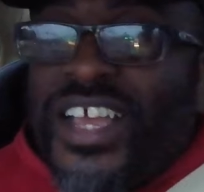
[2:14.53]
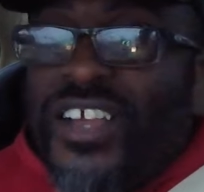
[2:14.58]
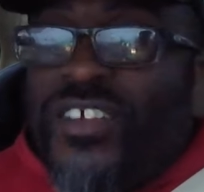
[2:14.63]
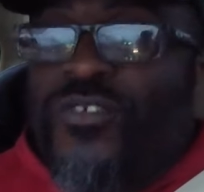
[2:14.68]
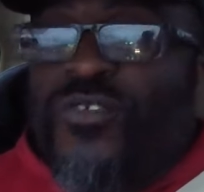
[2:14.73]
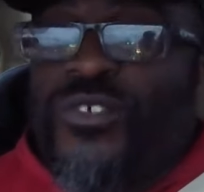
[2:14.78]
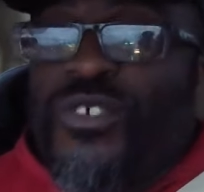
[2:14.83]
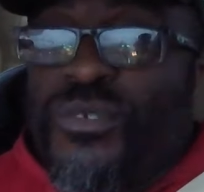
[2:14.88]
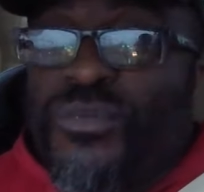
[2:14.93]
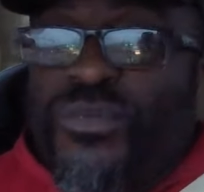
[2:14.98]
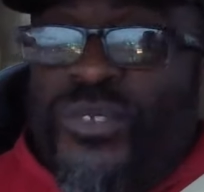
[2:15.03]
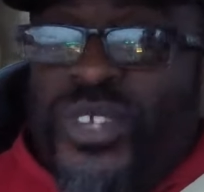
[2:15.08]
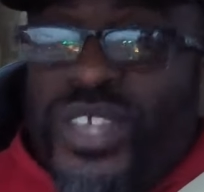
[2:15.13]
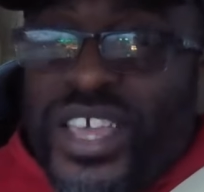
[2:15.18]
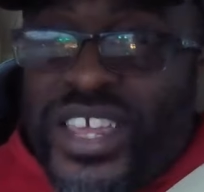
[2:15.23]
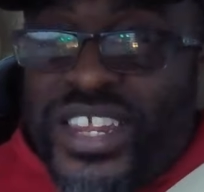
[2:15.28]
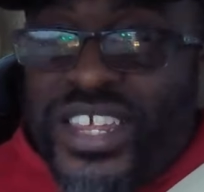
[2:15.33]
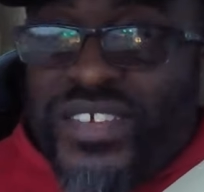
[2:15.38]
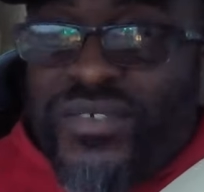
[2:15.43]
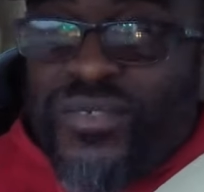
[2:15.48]
a group
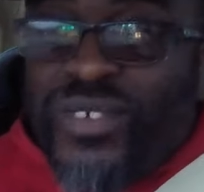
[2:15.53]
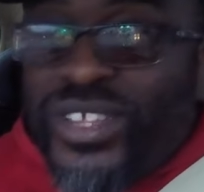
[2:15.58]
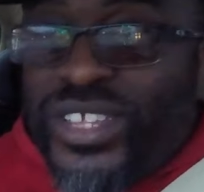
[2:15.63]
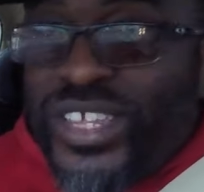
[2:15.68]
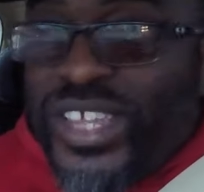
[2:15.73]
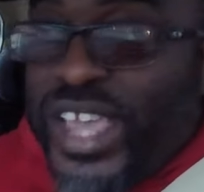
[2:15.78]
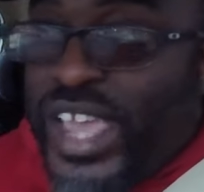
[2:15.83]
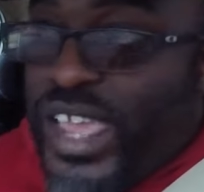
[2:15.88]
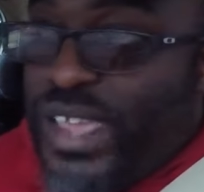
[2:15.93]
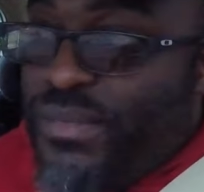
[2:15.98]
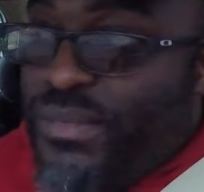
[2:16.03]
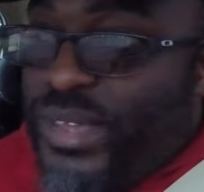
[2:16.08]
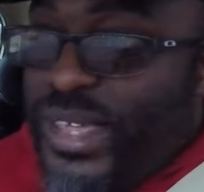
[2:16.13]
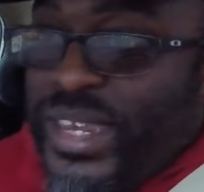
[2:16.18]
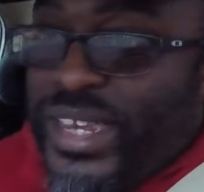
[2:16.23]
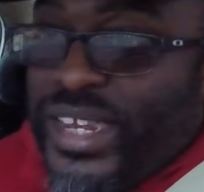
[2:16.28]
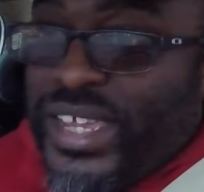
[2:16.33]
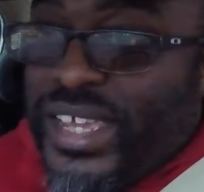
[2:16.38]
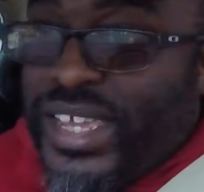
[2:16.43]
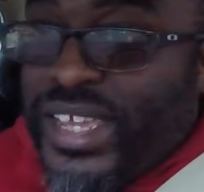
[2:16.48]
setting one time
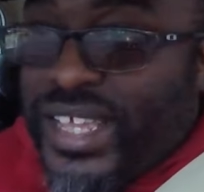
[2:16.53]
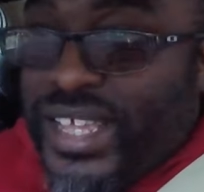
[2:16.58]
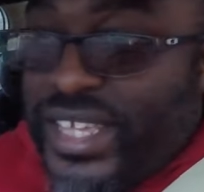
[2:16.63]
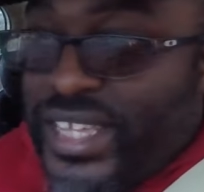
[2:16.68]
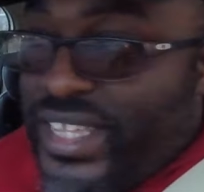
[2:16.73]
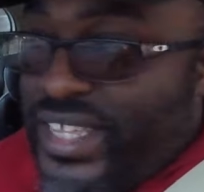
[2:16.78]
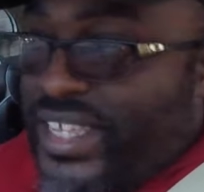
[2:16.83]
in. Uh,